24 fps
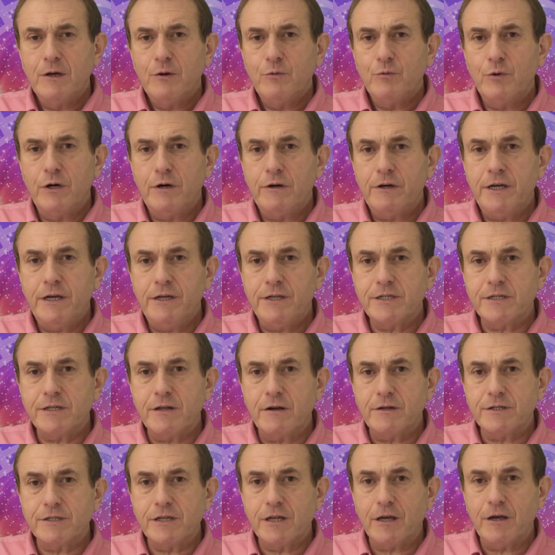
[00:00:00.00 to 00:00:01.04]
well, he
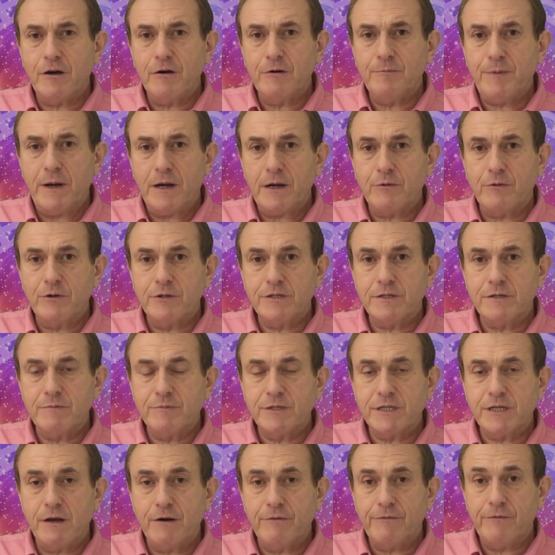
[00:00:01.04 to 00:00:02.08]
starts to go backwards
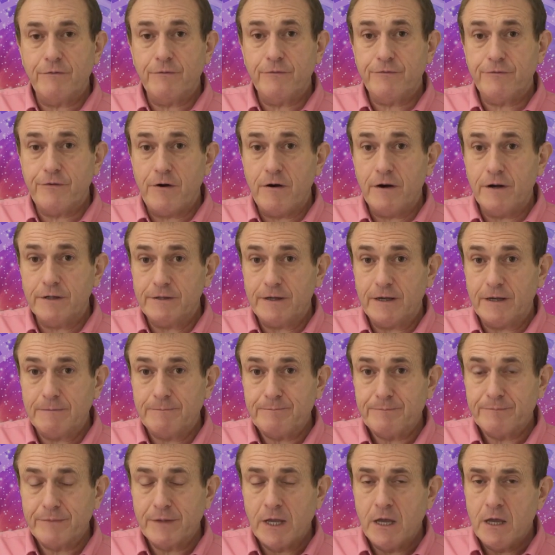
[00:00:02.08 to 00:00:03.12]
himself on Friday.
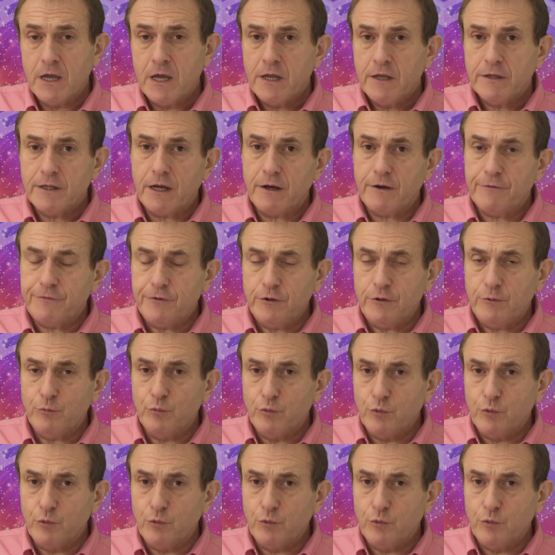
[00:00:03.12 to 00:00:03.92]
Now, if you